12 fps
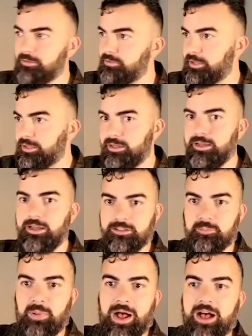Like it's
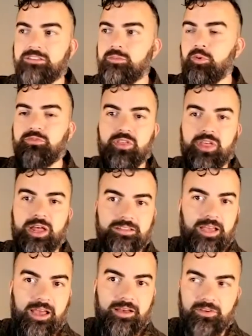possible for that to
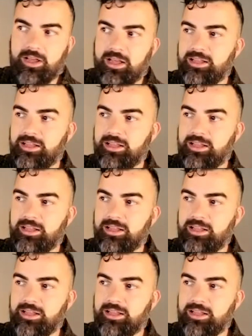have